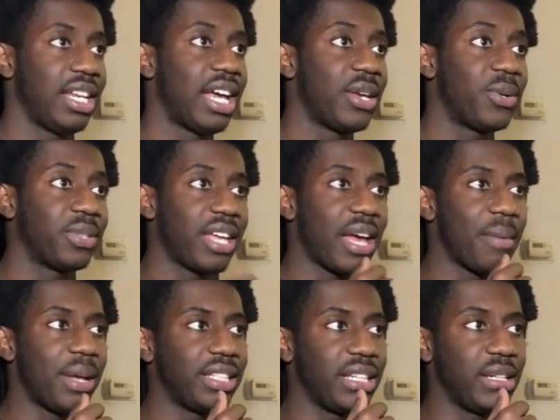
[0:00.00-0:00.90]
Nah, no
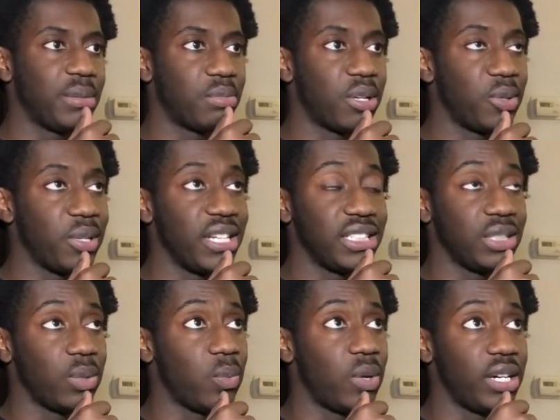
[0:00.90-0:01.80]
cap. I think bro is
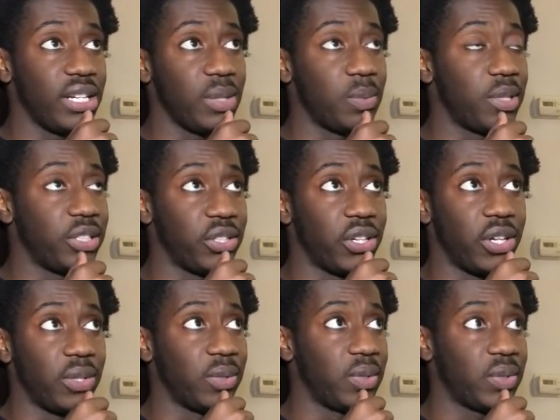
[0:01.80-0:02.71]
a one-hit wonder,
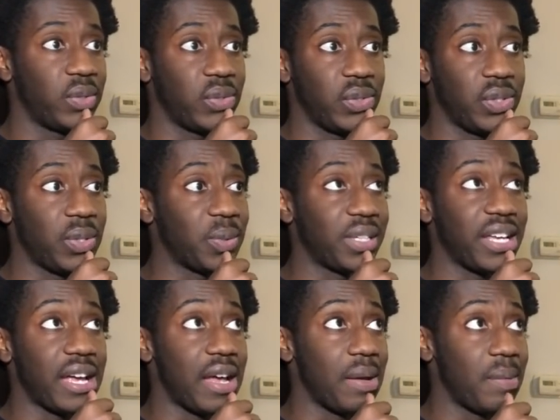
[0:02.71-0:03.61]
though. No
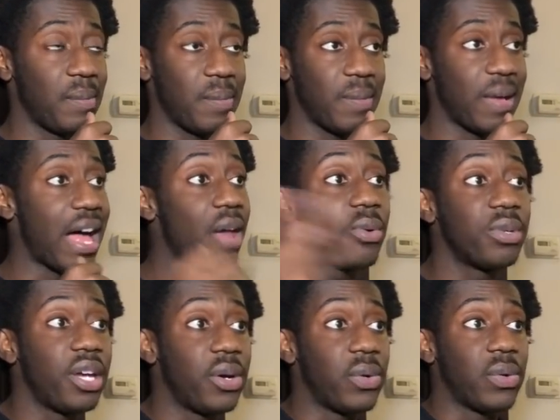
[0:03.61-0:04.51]
cap. I
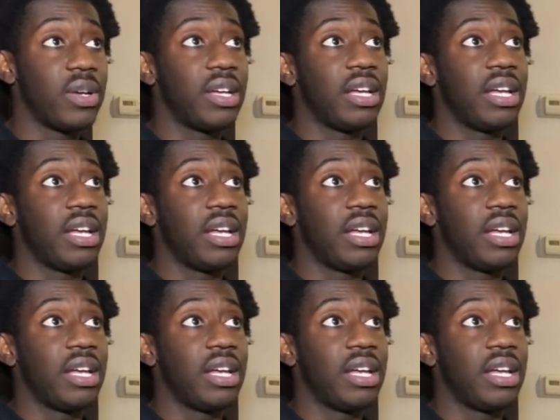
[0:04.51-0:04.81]
don't know.